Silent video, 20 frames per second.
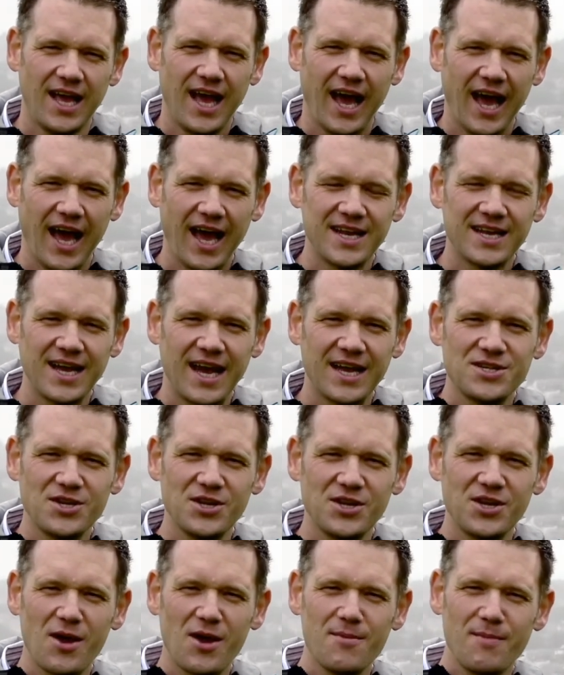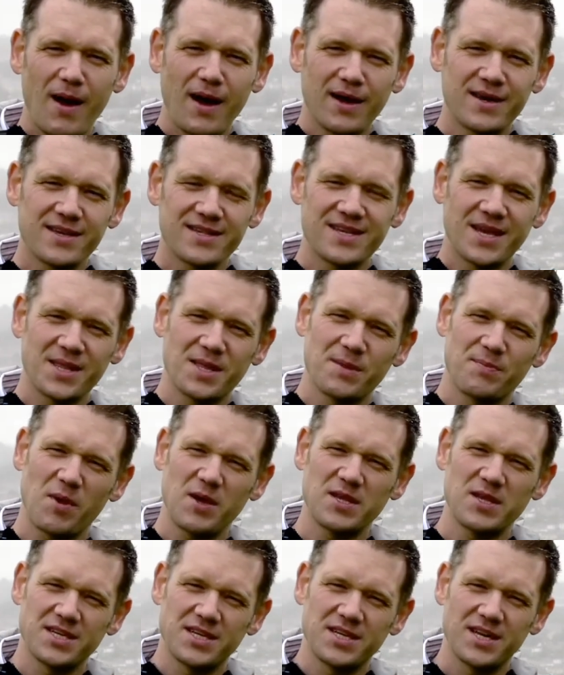And as you know, Mark has set the
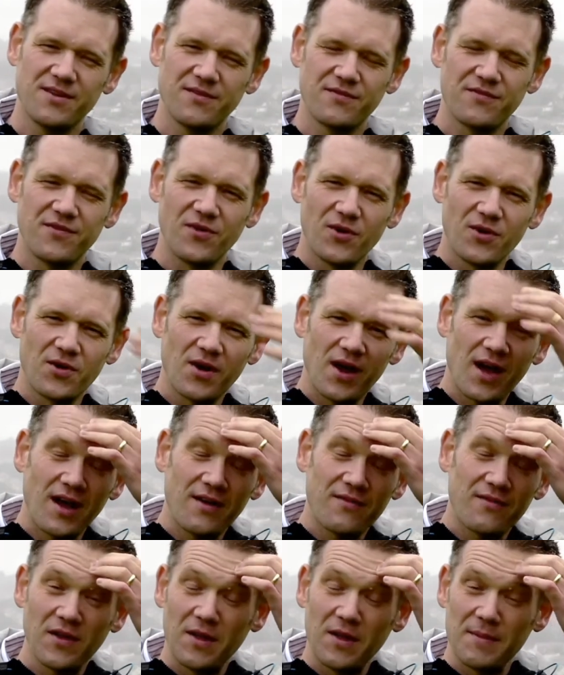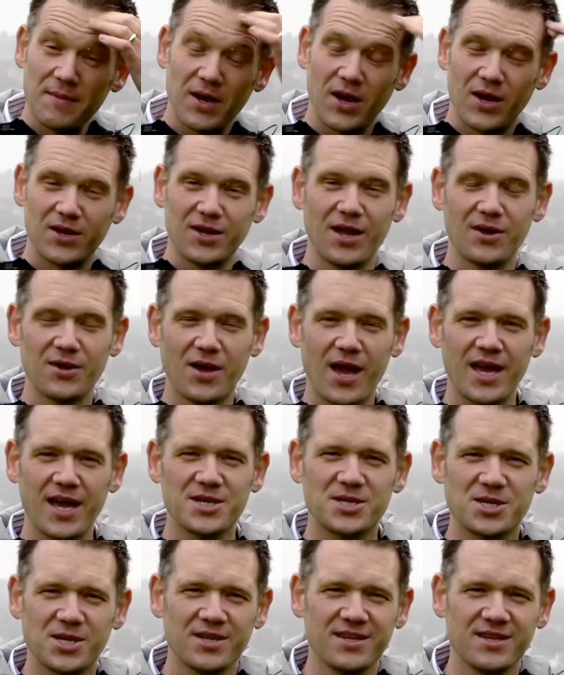precedent for filming on
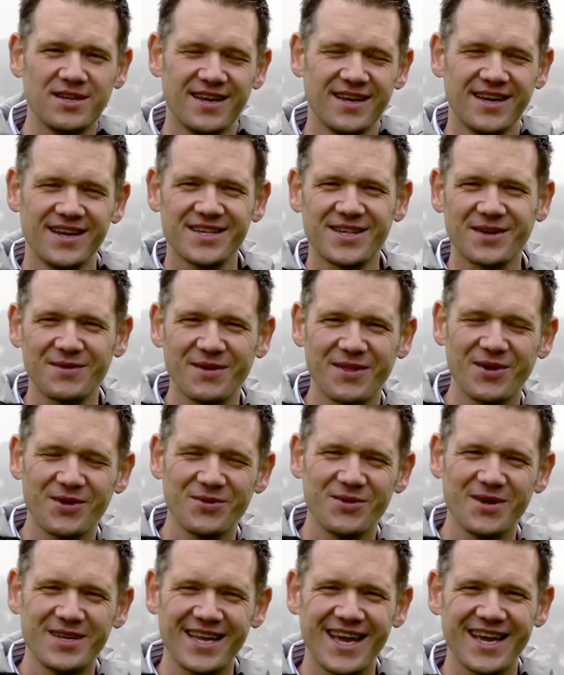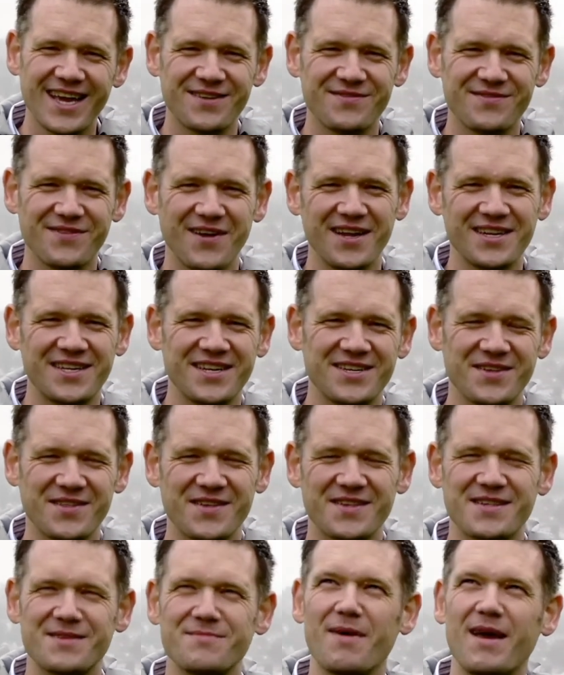location, so we thought we'd take advantage of
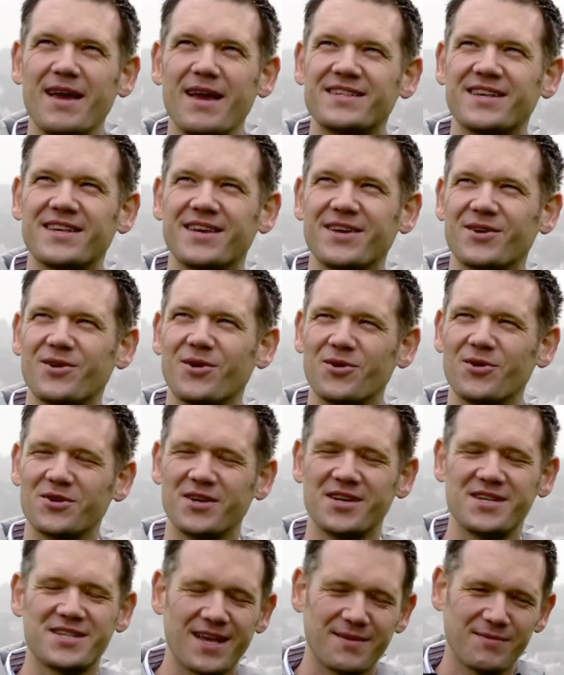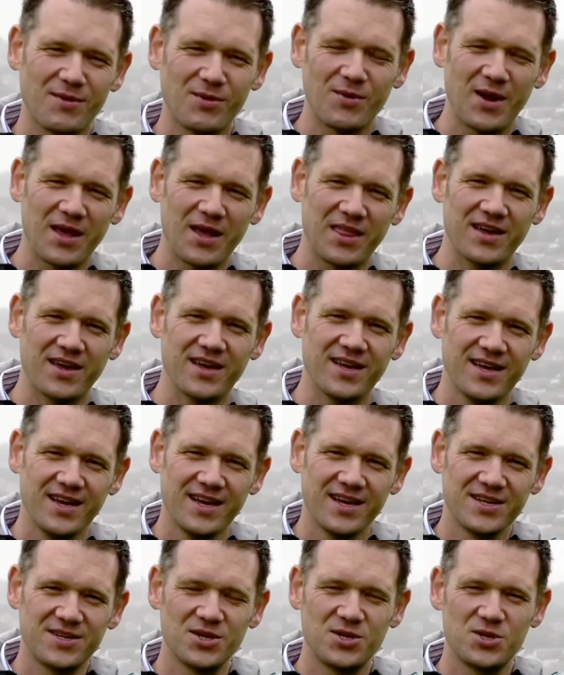this amazing Cornish summer weather
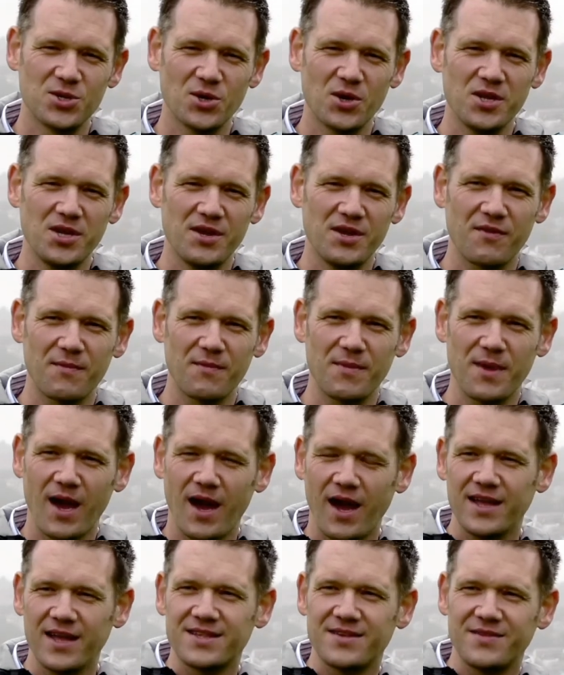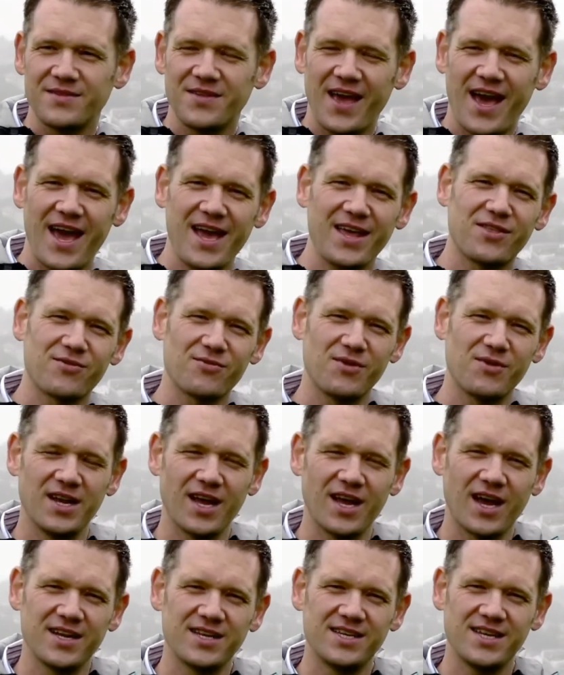to join you from the heights of the
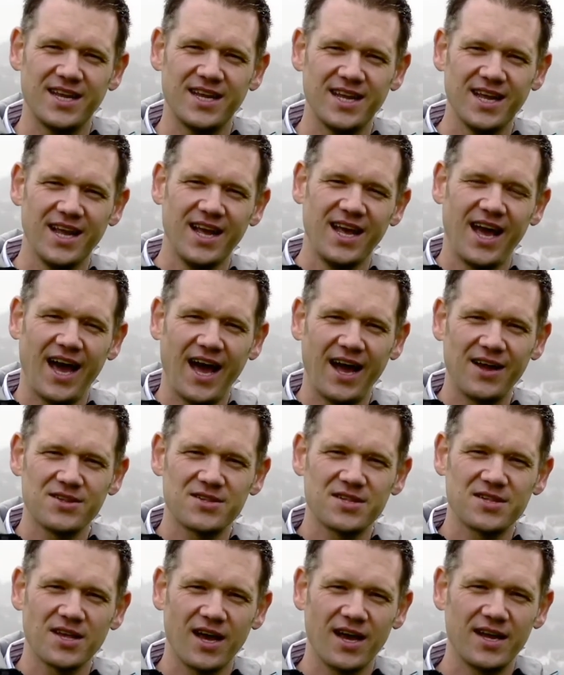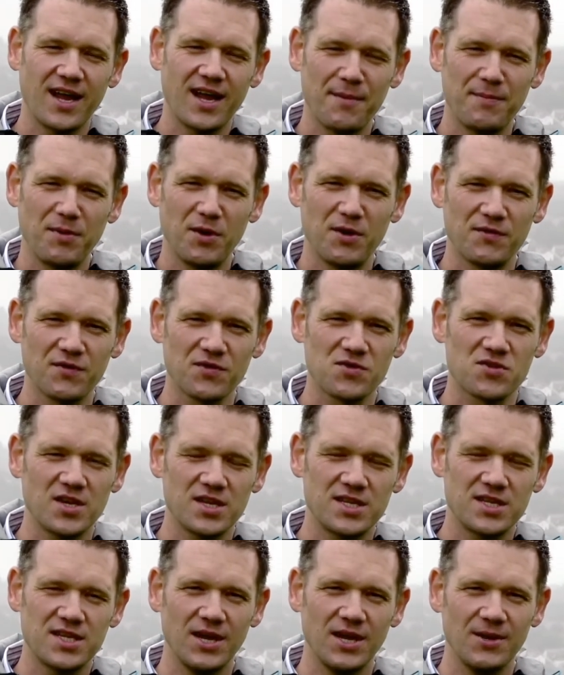A390 outside our beautiful
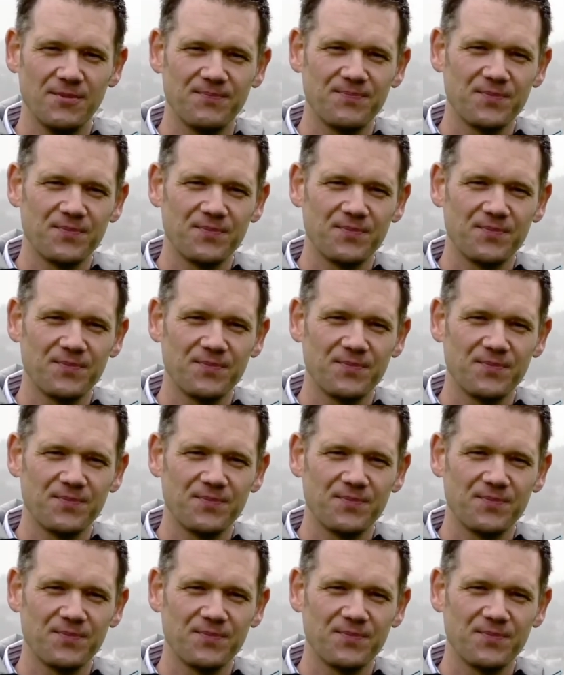city.